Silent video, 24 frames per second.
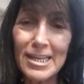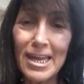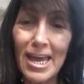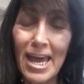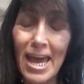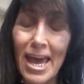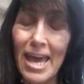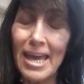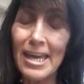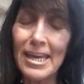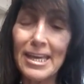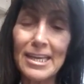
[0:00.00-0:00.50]

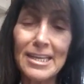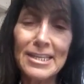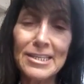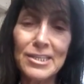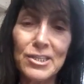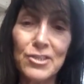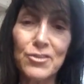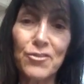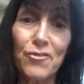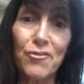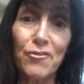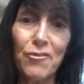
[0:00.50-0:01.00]
Hey,
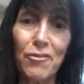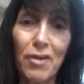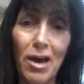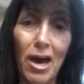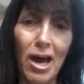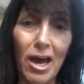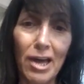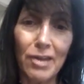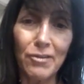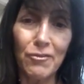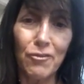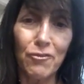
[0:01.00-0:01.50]
it's
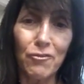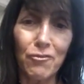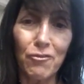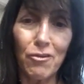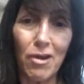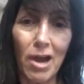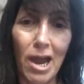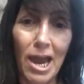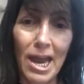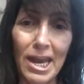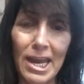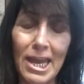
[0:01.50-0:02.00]
Fun
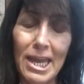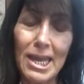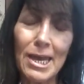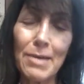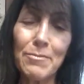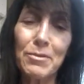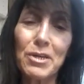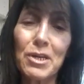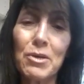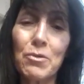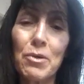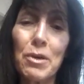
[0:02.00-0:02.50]
Friday.
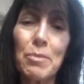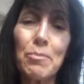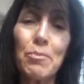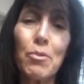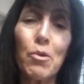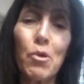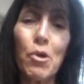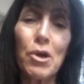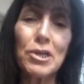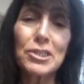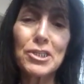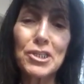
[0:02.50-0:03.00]
I'm going to
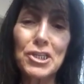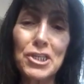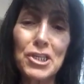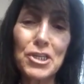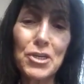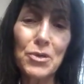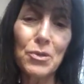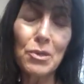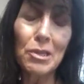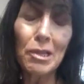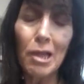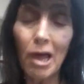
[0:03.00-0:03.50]
report to
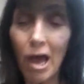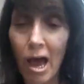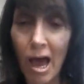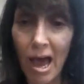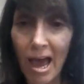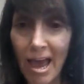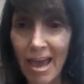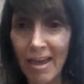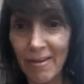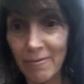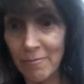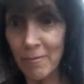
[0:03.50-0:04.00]
you
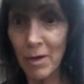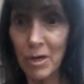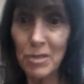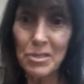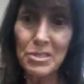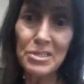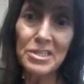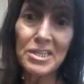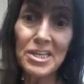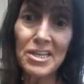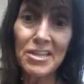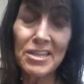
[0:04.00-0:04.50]
live
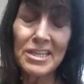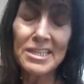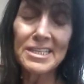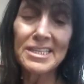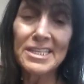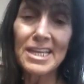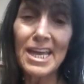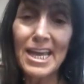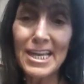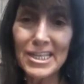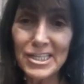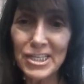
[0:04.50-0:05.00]
most of the
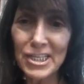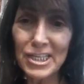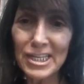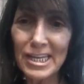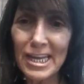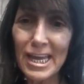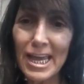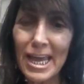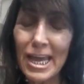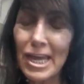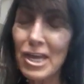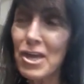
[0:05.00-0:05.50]
day
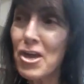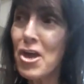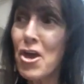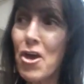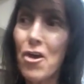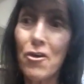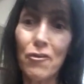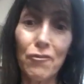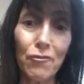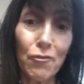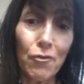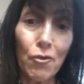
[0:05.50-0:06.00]
today
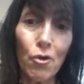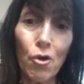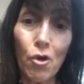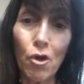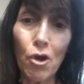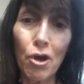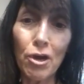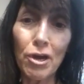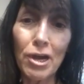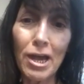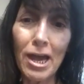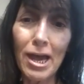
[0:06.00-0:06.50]

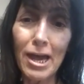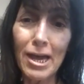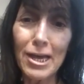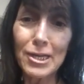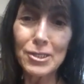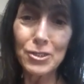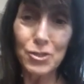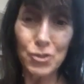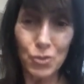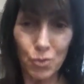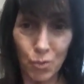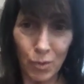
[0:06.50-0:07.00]
for
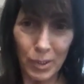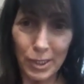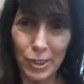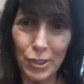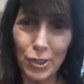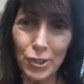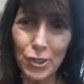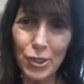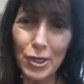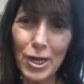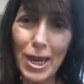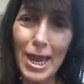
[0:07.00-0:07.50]

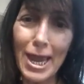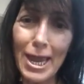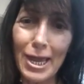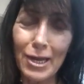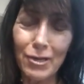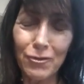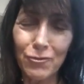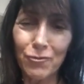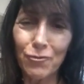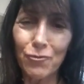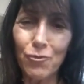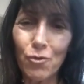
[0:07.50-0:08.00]
Twitter
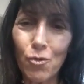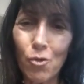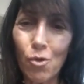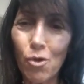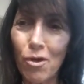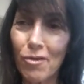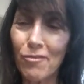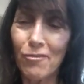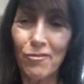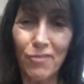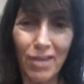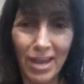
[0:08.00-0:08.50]
and
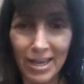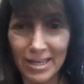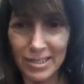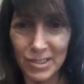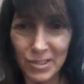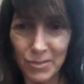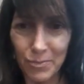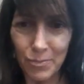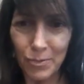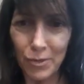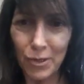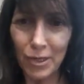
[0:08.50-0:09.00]
for
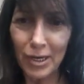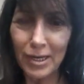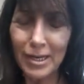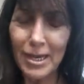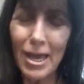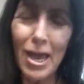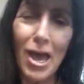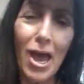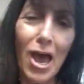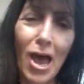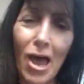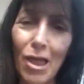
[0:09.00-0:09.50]
Facebook.
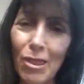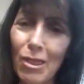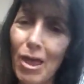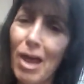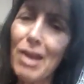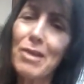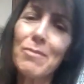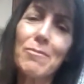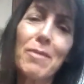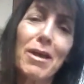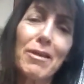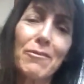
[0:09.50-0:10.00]
A
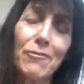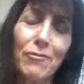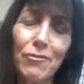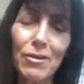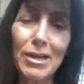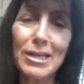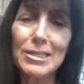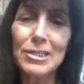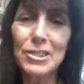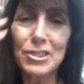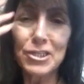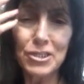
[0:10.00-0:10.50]
lot of my
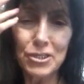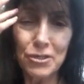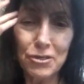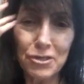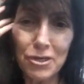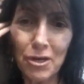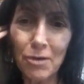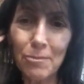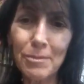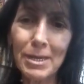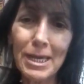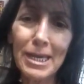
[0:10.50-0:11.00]
friends do
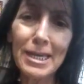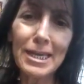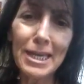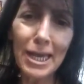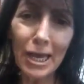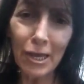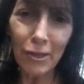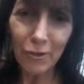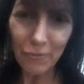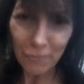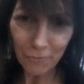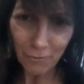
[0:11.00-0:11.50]
know me in
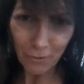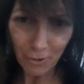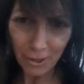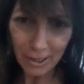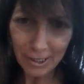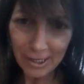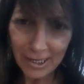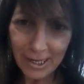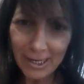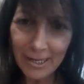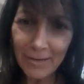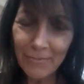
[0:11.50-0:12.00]

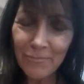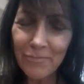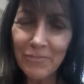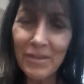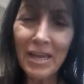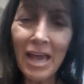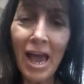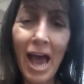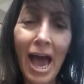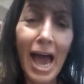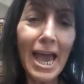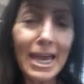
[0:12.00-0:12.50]
California.
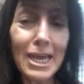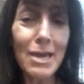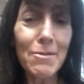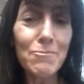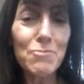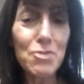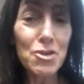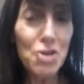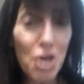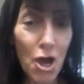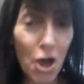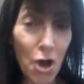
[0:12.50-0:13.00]
I
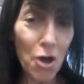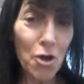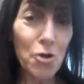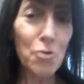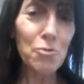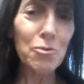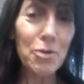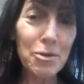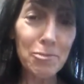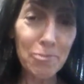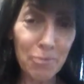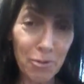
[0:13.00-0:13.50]
am no
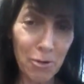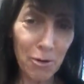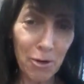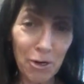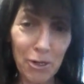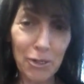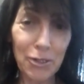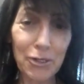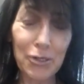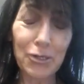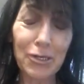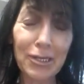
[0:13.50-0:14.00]

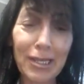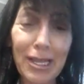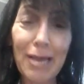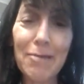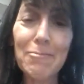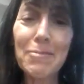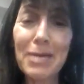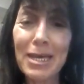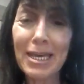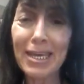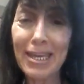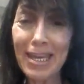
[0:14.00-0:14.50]
reporter.
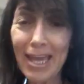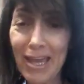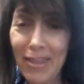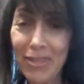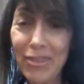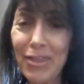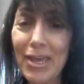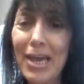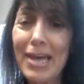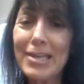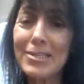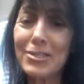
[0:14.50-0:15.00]
Let me
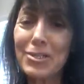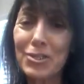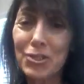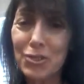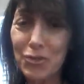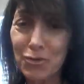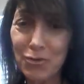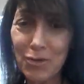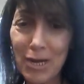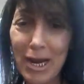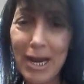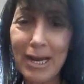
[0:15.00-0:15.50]
get that
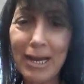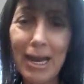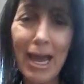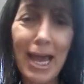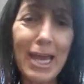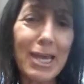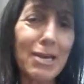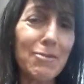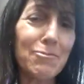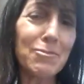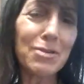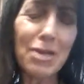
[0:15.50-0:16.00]
straight. I
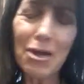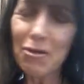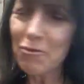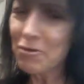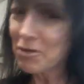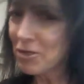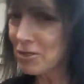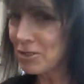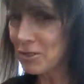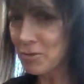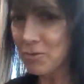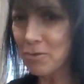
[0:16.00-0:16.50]
am no
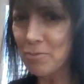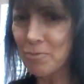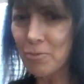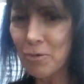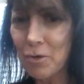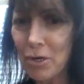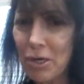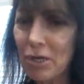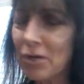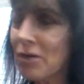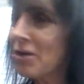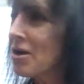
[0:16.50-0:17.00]
news
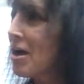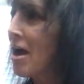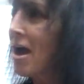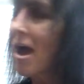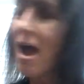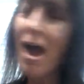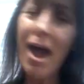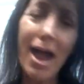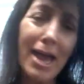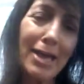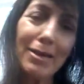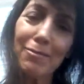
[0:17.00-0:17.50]
reporter.
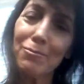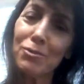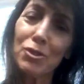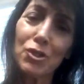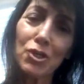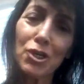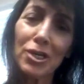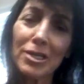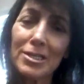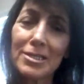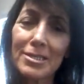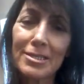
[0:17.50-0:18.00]
I am
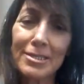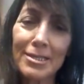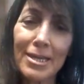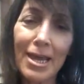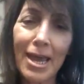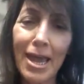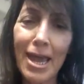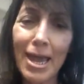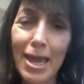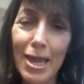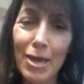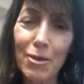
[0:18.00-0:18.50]
just
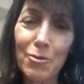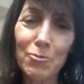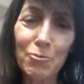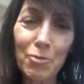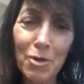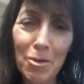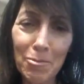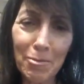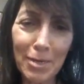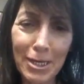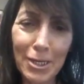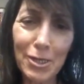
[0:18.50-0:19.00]
a
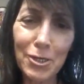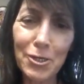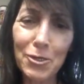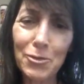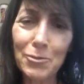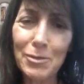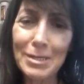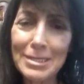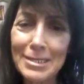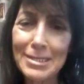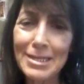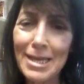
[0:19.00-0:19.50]
woman
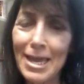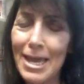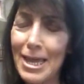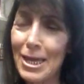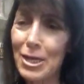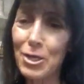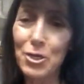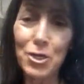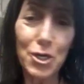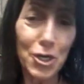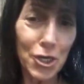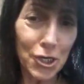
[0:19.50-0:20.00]
who was
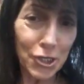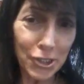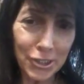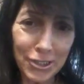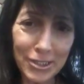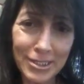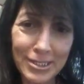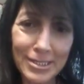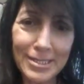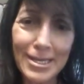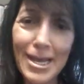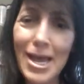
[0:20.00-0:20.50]
a
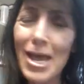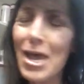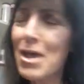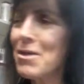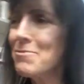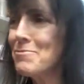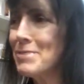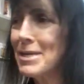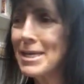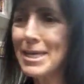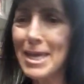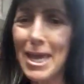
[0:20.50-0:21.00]
nurse,
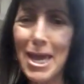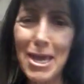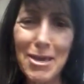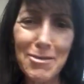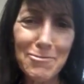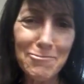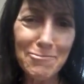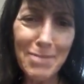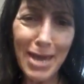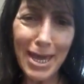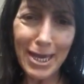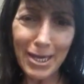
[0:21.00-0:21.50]

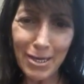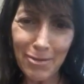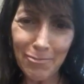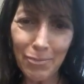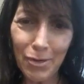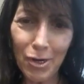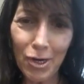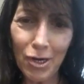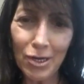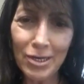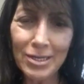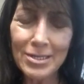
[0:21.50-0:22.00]
became
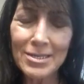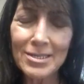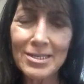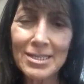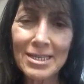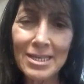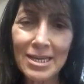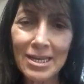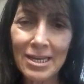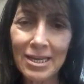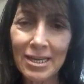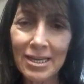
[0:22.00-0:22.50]
makeup
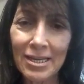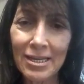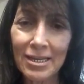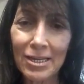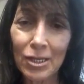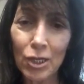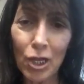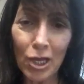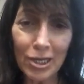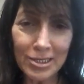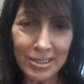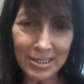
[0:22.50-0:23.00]
artist
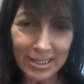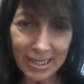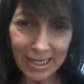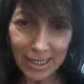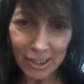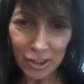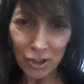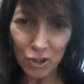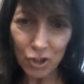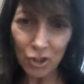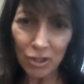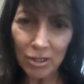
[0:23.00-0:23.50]
in Los
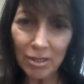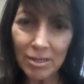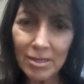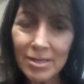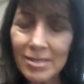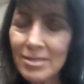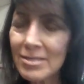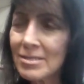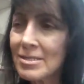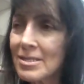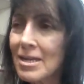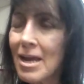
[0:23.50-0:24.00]

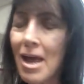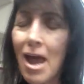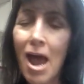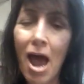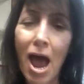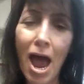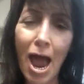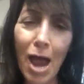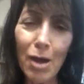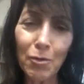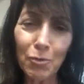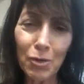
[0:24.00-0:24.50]
Angeles.
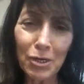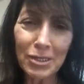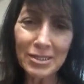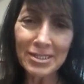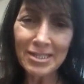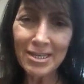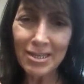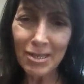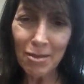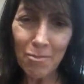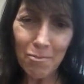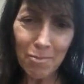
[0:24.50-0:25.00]
I
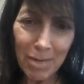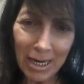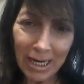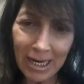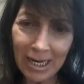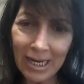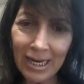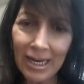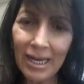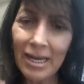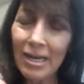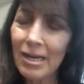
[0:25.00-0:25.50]
worked in the
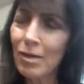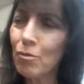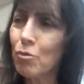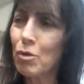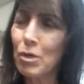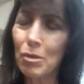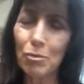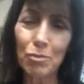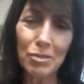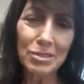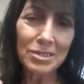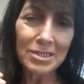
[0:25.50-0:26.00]
media. I
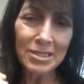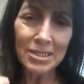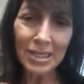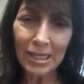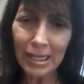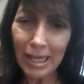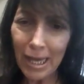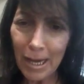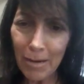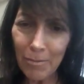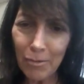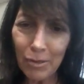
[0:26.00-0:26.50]
worked with
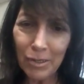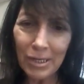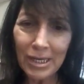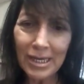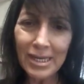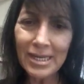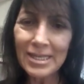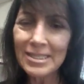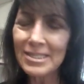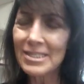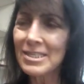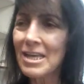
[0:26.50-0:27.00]

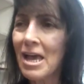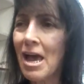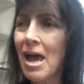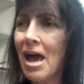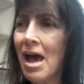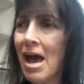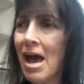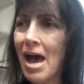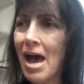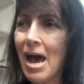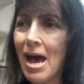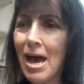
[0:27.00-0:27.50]
celebrities.
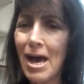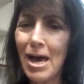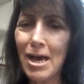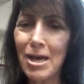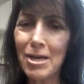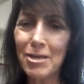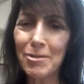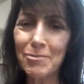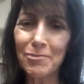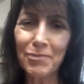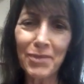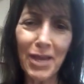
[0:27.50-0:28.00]

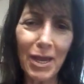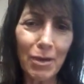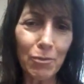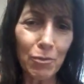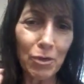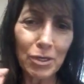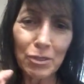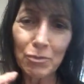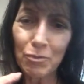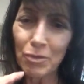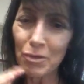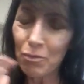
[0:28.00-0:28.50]
I
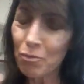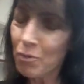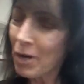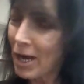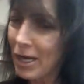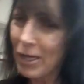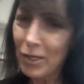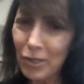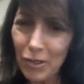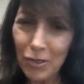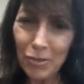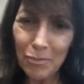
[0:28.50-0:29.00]
worked with
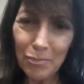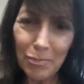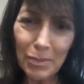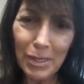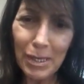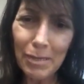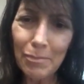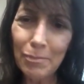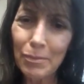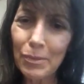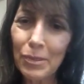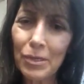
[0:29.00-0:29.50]
regular
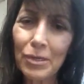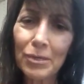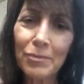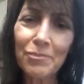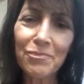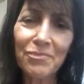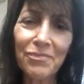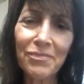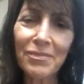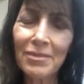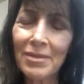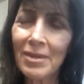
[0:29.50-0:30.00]

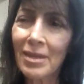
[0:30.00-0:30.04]
people.